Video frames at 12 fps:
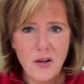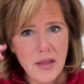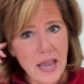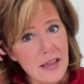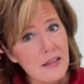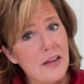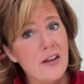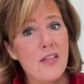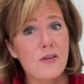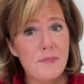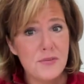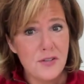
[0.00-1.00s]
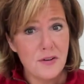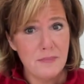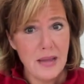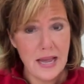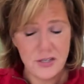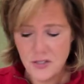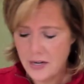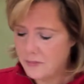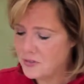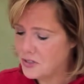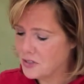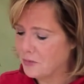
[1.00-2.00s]
Okay, another episode of MASH that I'm
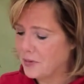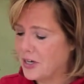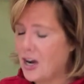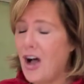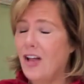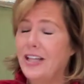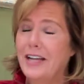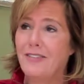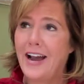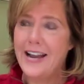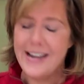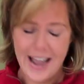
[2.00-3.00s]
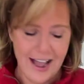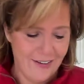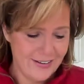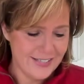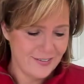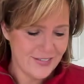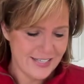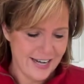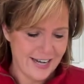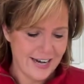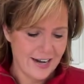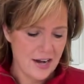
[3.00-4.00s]
just recalling right now as I'm
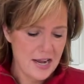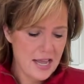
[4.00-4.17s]
sitting here.